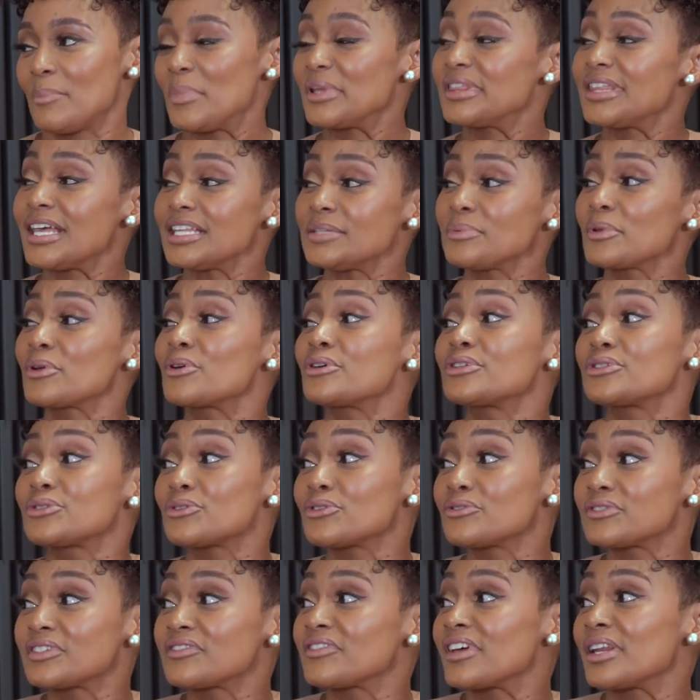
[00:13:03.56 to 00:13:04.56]
But that's because
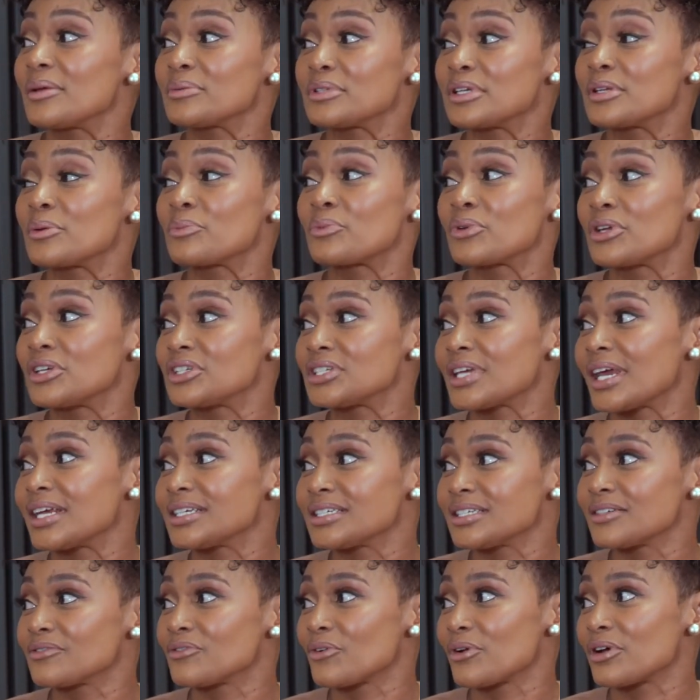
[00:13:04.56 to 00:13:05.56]
you've developed an
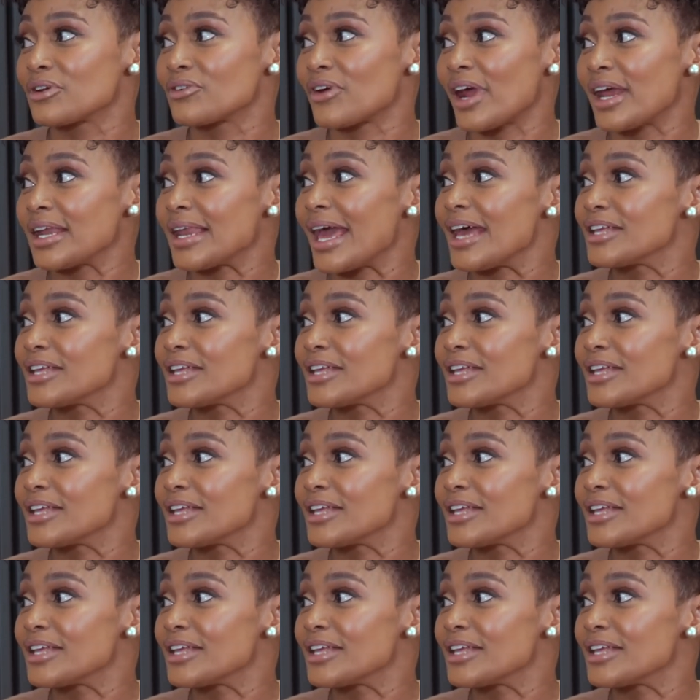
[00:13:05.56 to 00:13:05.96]
appreciation for it, right?